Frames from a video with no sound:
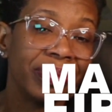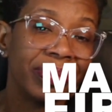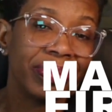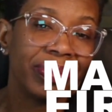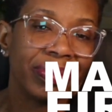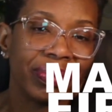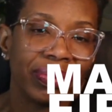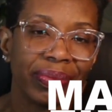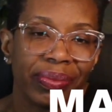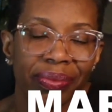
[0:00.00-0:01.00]

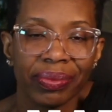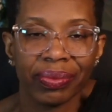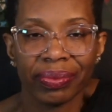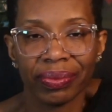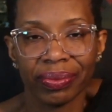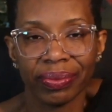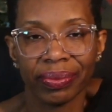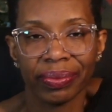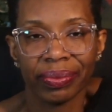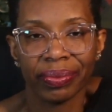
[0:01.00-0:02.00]

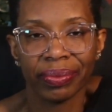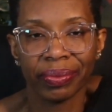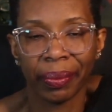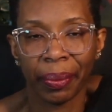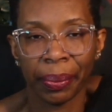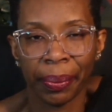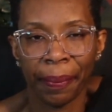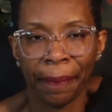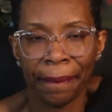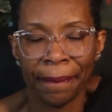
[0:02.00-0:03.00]

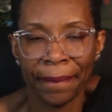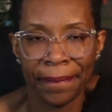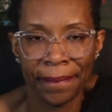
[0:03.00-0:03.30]
(not speaking)